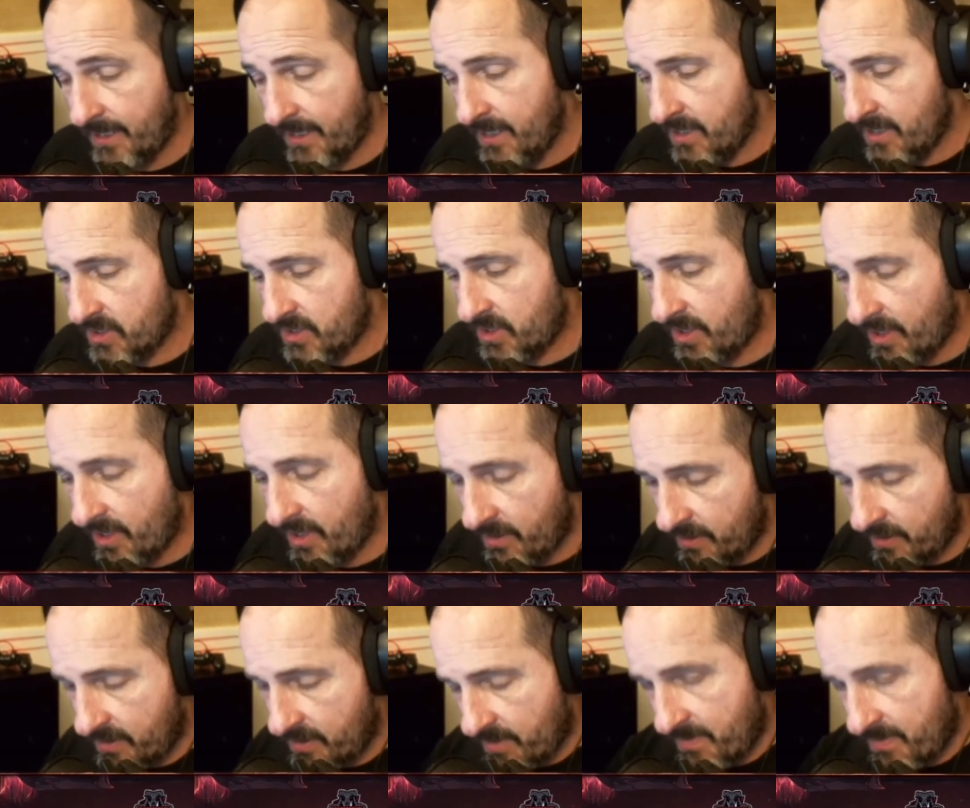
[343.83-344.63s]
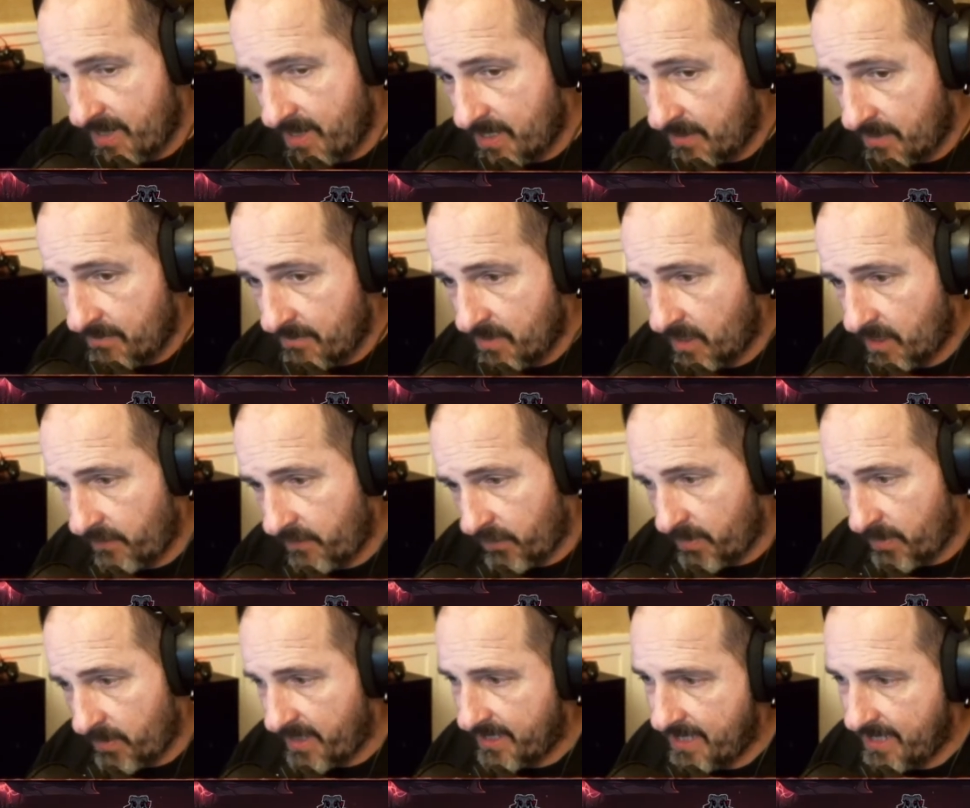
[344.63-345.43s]
So not only are they making money from
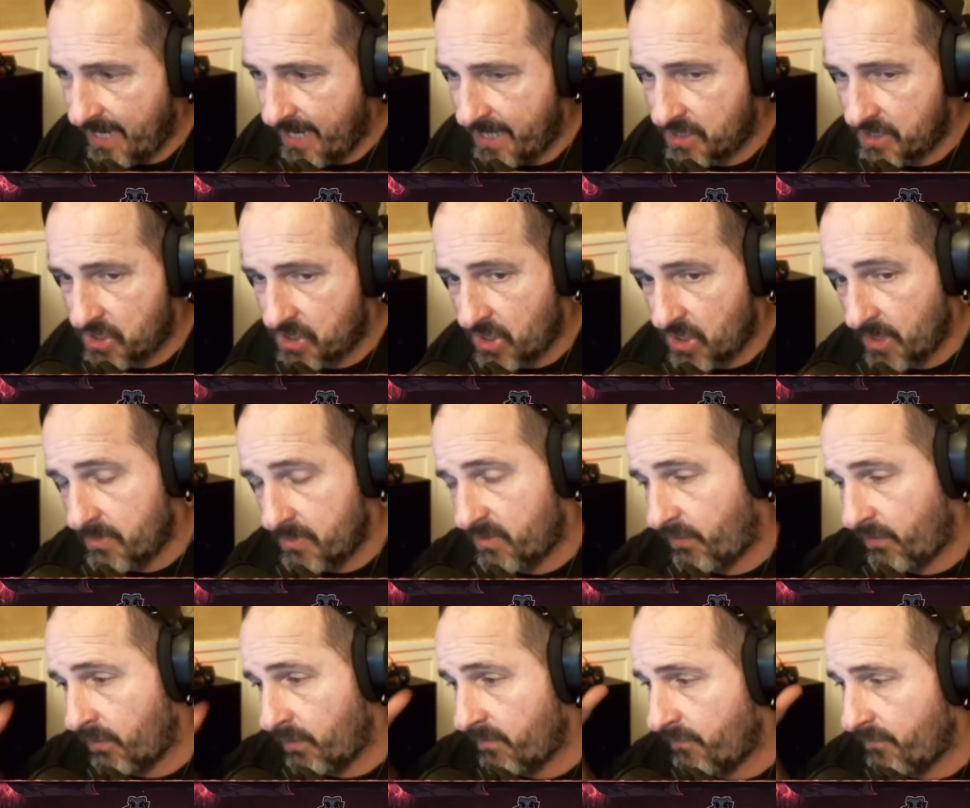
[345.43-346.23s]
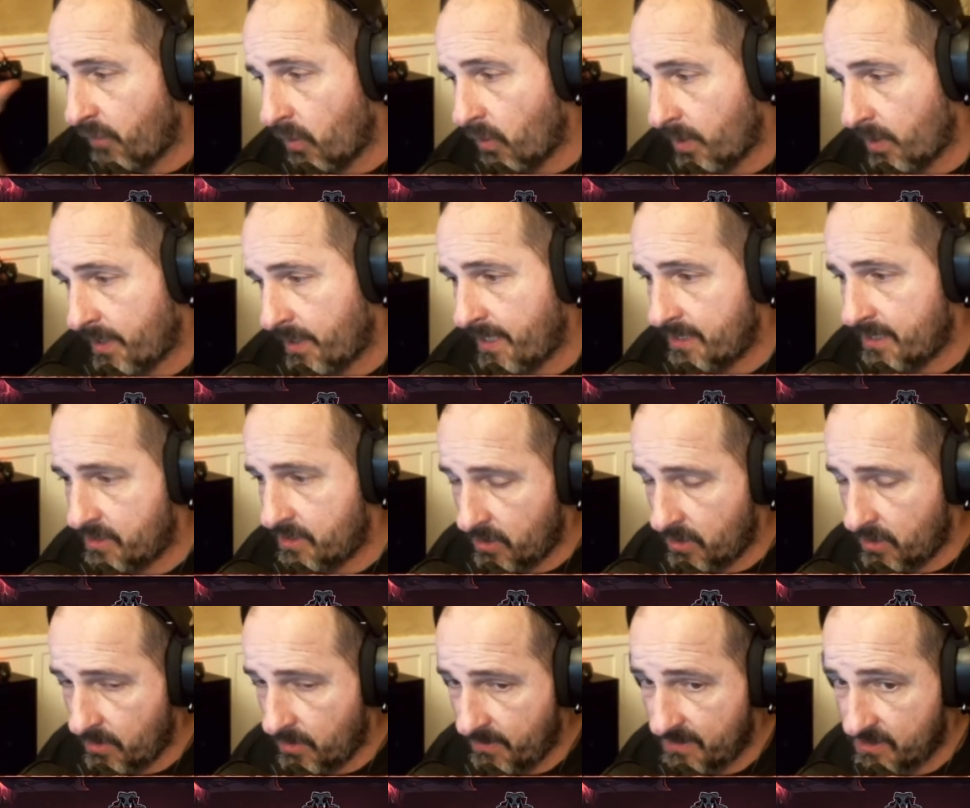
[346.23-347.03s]
like cash cups from Fortnite
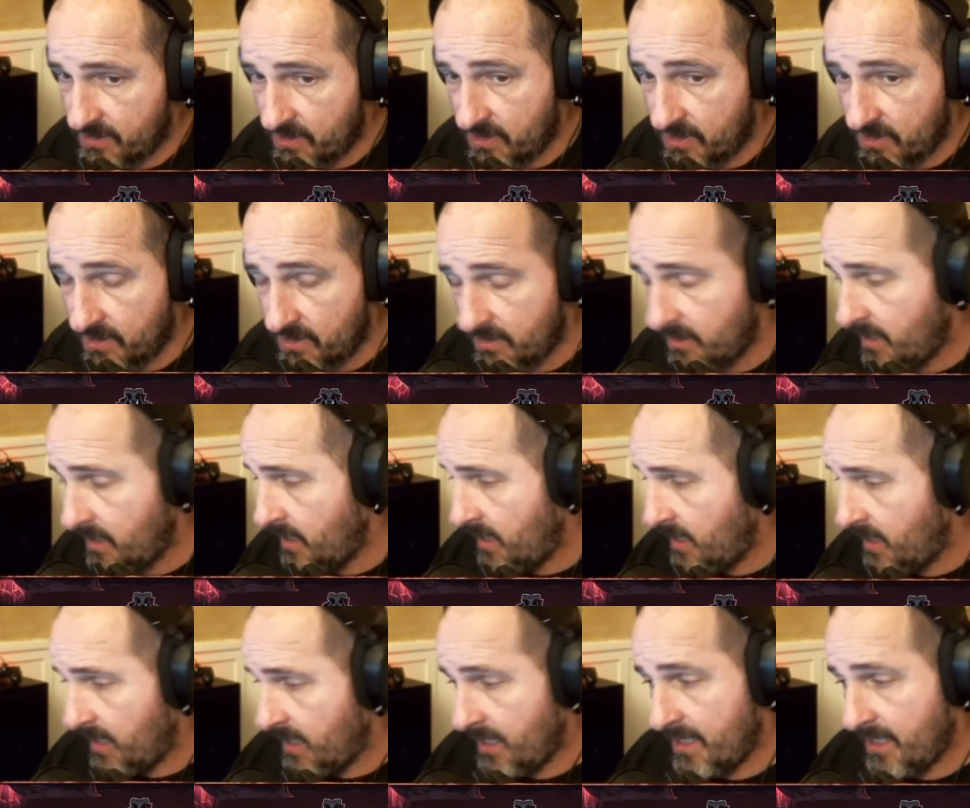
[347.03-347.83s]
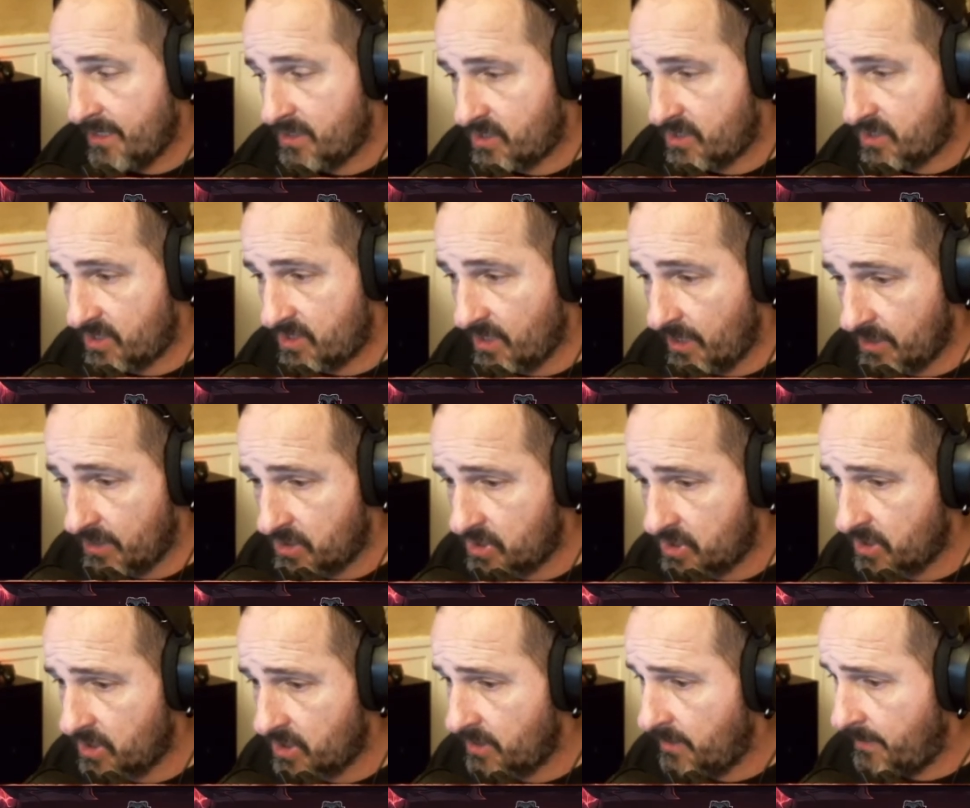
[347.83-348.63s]
tournaments and
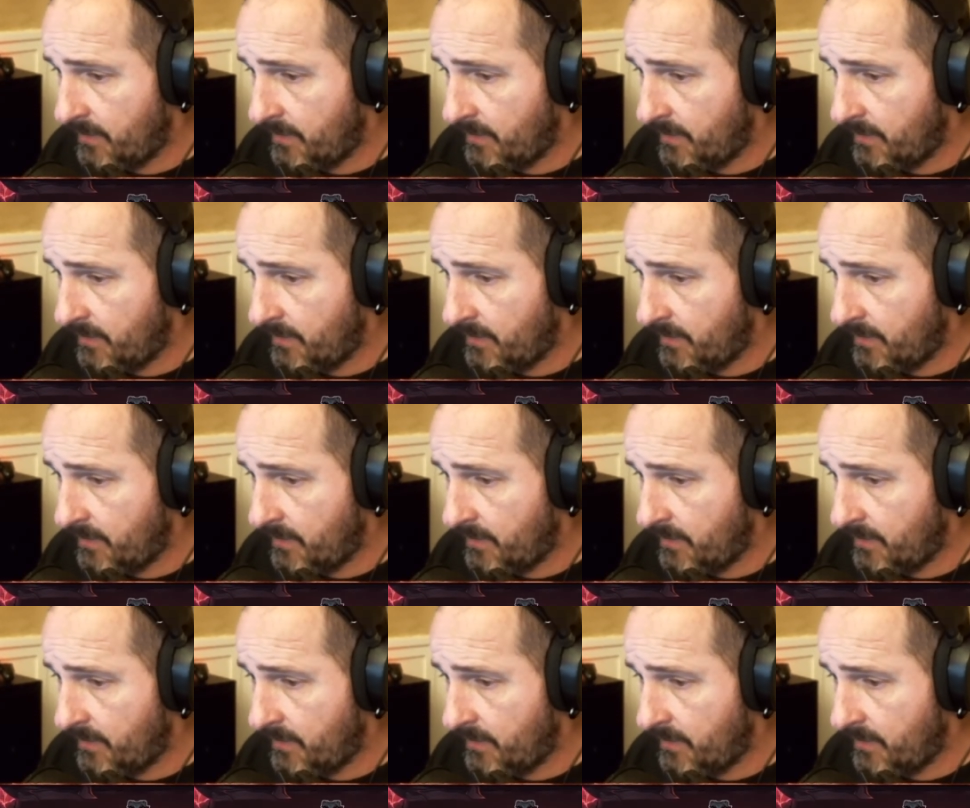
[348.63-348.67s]
such,